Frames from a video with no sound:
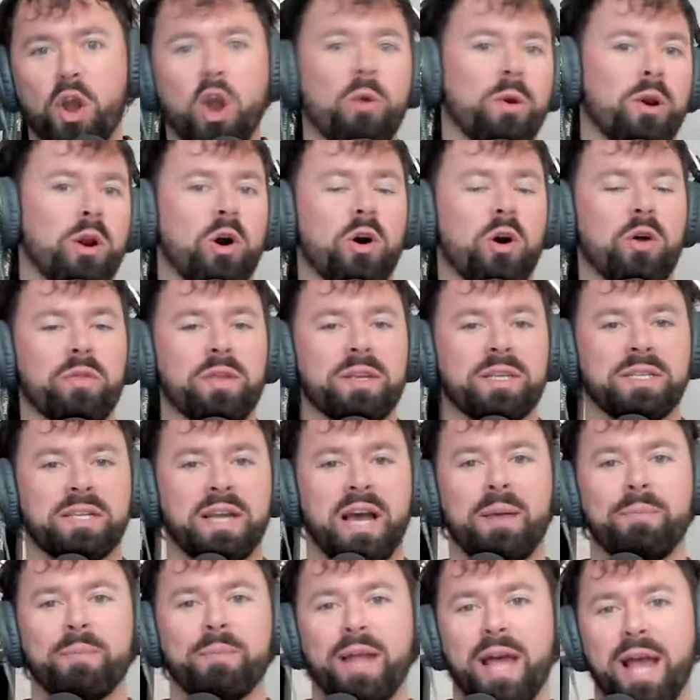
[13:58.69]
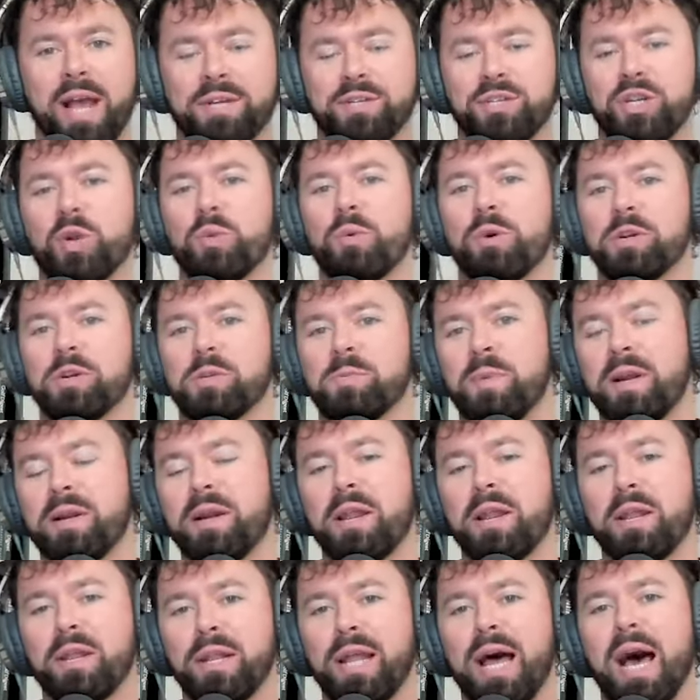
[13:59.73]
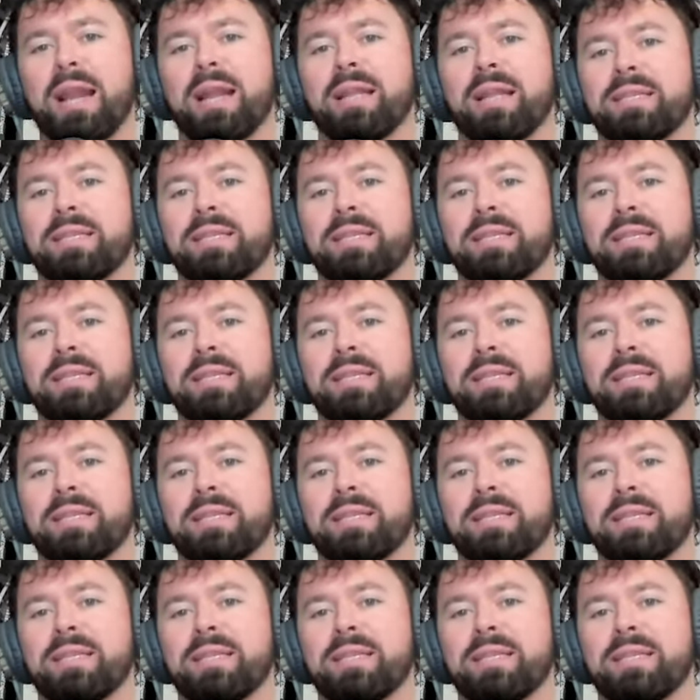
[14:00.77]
I recall this time last year, we were spending a lot of